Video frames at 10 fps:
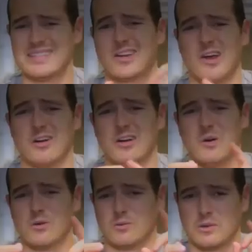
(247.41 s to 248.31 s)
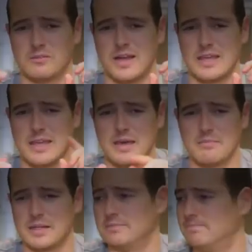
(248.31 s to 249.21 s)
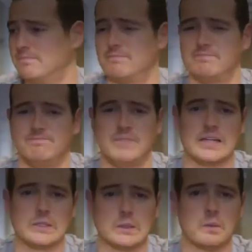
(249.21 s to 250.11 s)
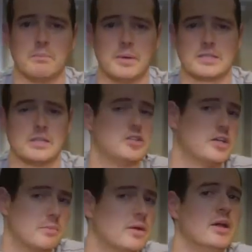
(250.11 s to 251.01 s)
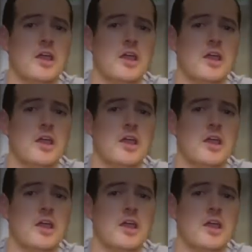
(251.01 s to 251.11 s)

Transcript: is in the car or whenever I can get my that growing butt to the gym.